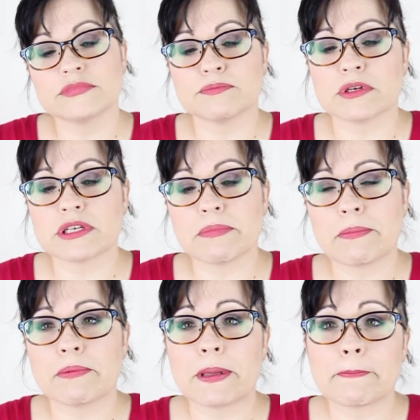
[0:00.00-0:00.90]
Smells like
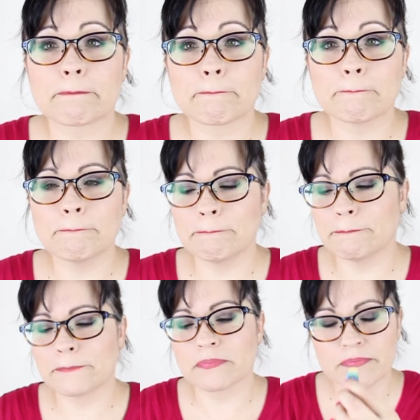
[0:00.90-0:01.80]
peppermint.
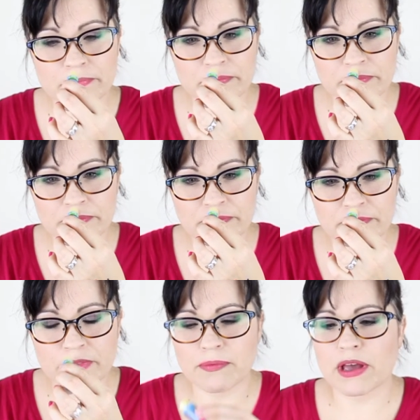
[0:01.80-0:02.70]

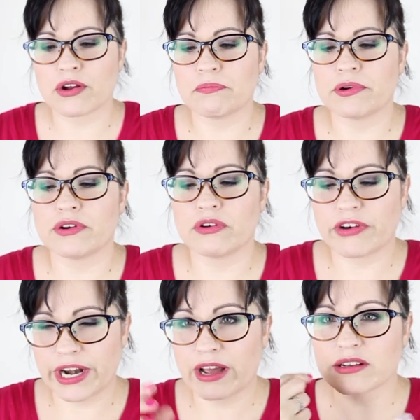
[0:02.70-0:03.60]
I'm not gonna put it on
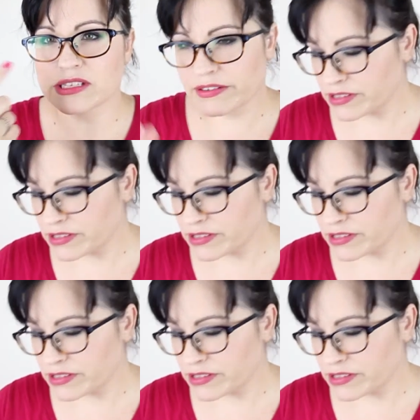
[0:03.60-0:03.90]
right now because I